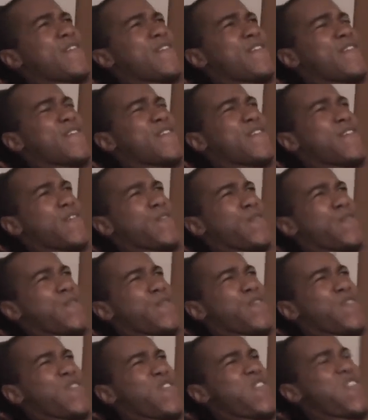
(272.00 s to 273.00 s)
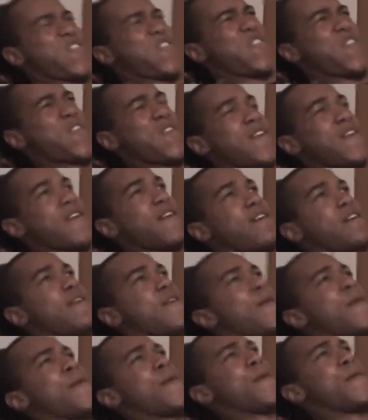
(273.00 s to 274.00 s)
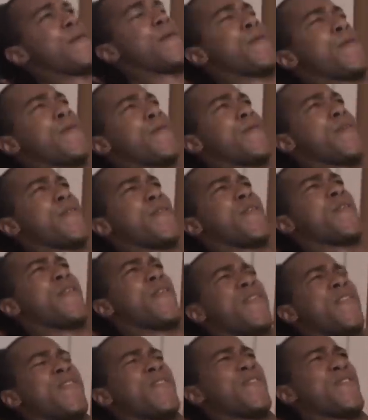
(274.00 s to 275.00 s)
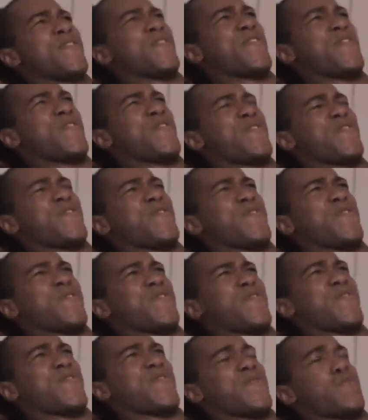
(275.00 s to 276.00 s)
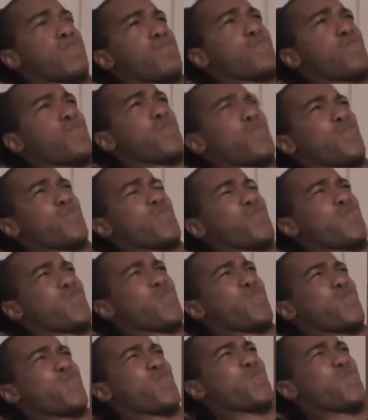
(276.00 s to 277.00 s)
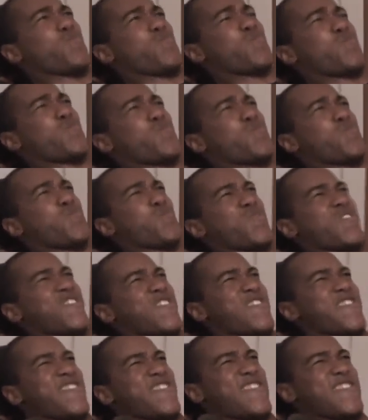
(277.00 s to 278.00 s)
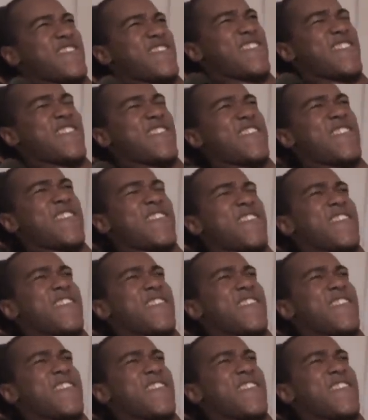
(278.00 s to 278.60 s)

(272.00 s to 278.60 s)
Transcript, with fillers: Yeah, do you have one more? You got one more? I don't think he does. Let's see. Oh, that's that failure set.